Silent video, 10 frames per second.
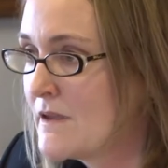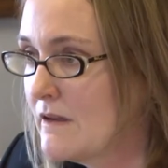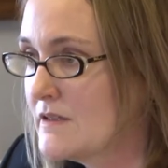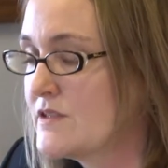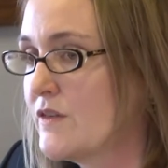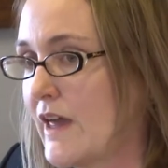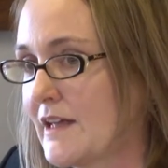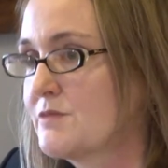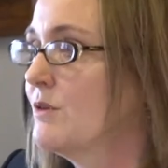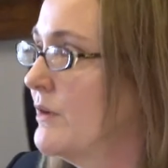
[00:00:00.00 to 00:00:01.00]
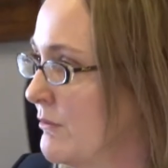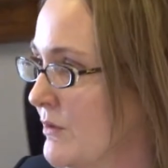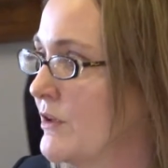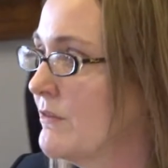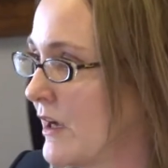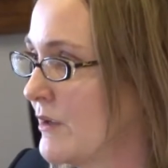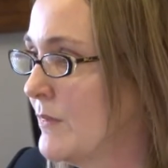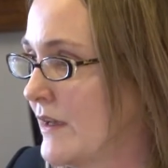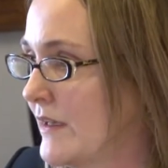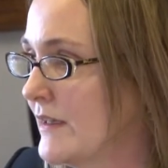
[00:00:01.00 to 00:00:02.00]
And so that's what we would be
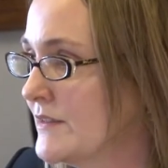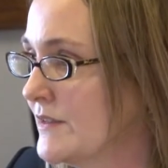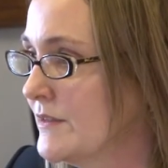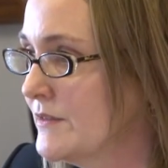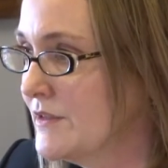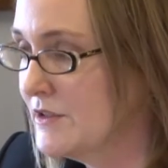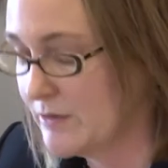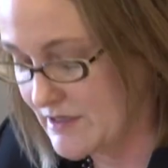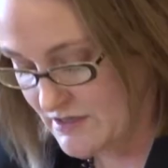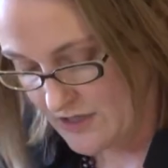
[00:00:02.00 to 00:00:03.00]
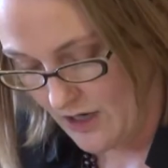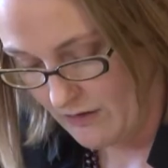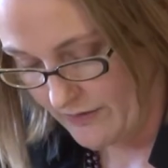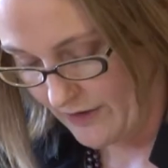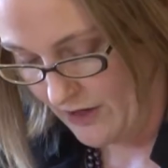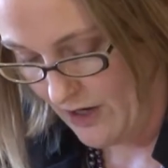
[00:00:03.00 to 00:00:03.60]
recommending to USTR with our